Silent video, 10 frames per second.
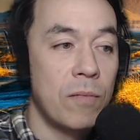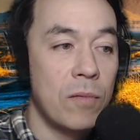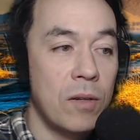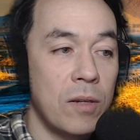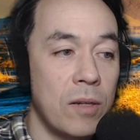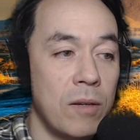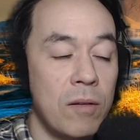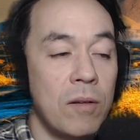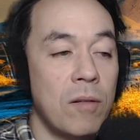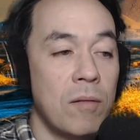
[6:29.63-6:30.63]
Okay.
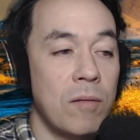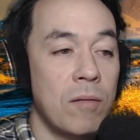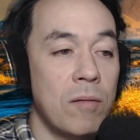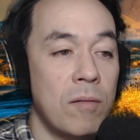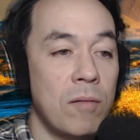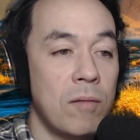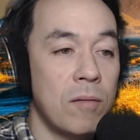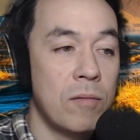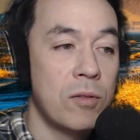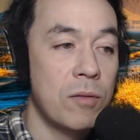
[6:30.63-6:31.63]

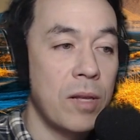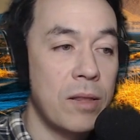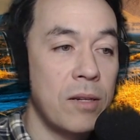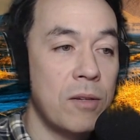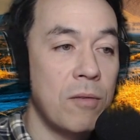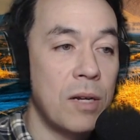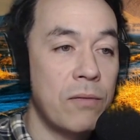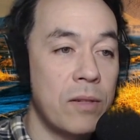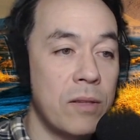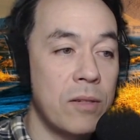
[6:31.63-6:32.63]
So that they don't have
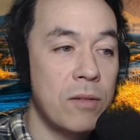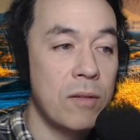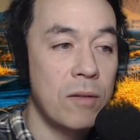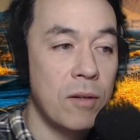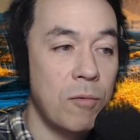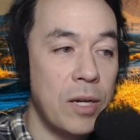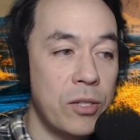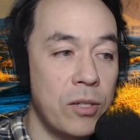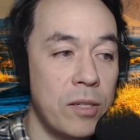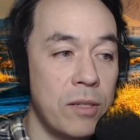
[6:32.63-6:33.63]
to, the
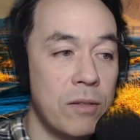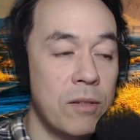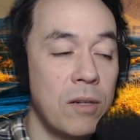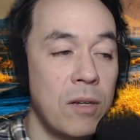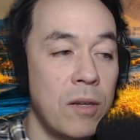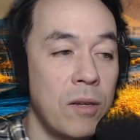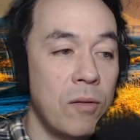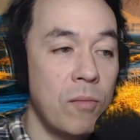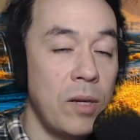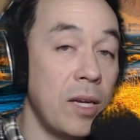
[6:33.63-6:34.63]
question is
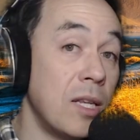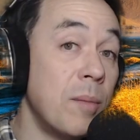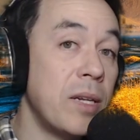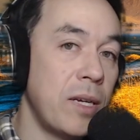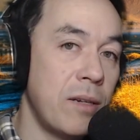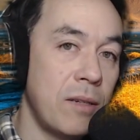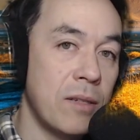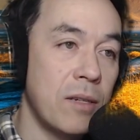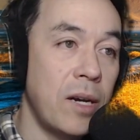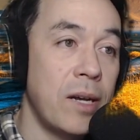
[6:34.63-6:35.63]
eliminated,
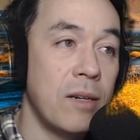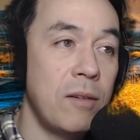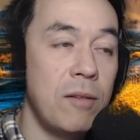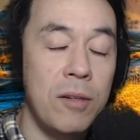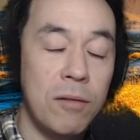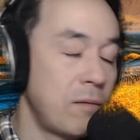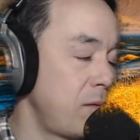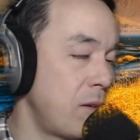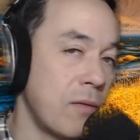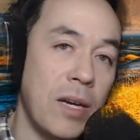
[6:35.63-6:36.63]
is cut. You
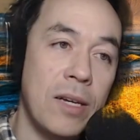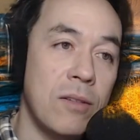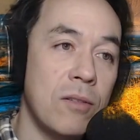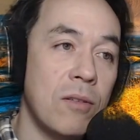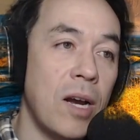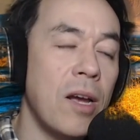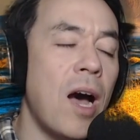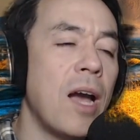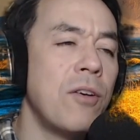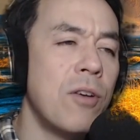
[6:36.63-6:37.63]
don't answer.
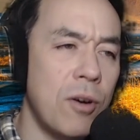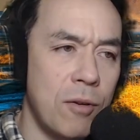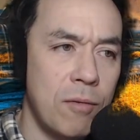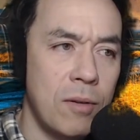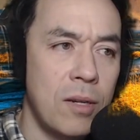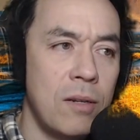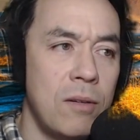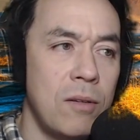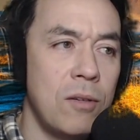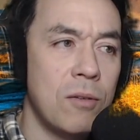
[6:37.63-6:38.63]
I know
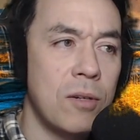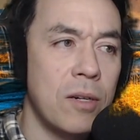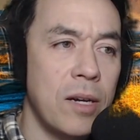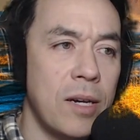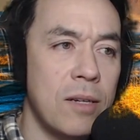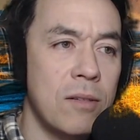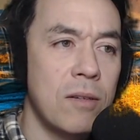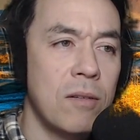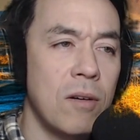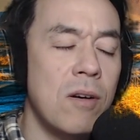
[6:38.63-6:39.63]
you're going to ask,
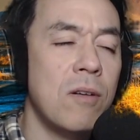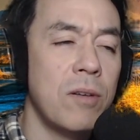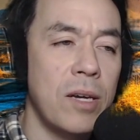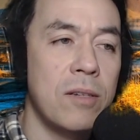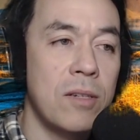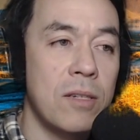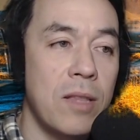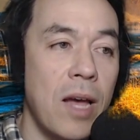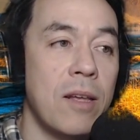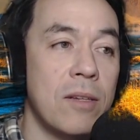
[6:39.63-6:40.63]
oh, yes,
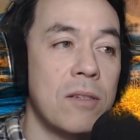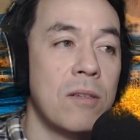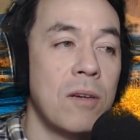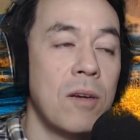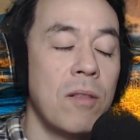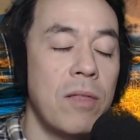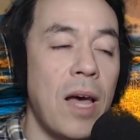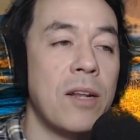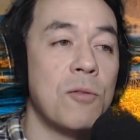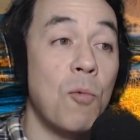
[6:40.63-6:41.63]
that is
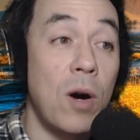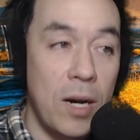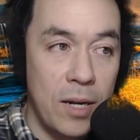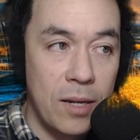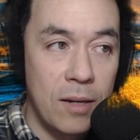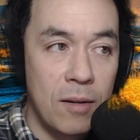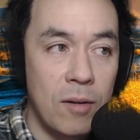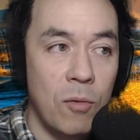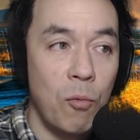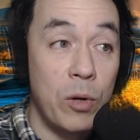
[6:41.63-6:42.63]
why,
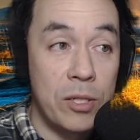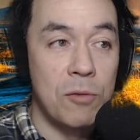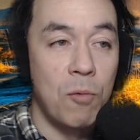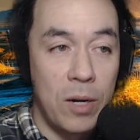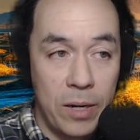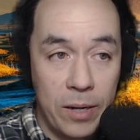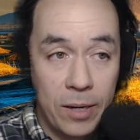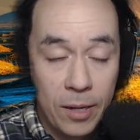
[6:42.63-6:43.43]
which is why